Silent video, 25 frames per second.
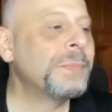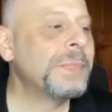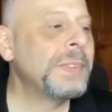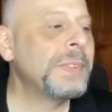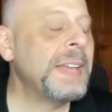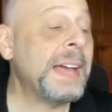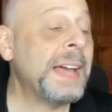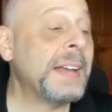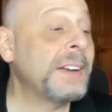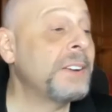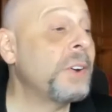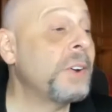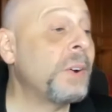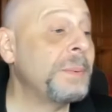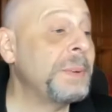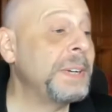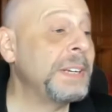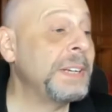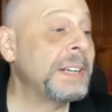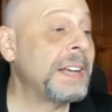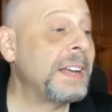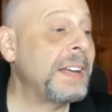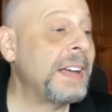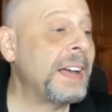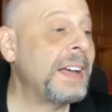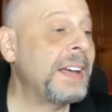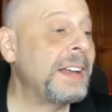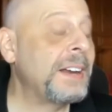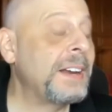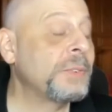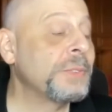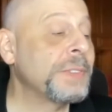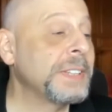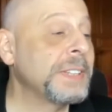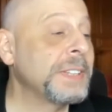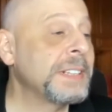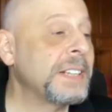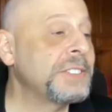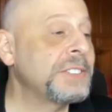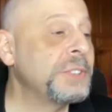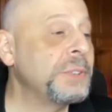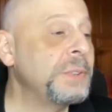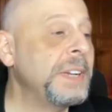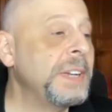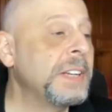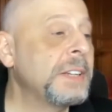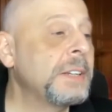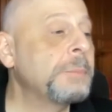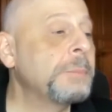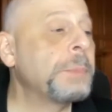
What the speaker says: yeah, no, I mean, I don't think that's unique,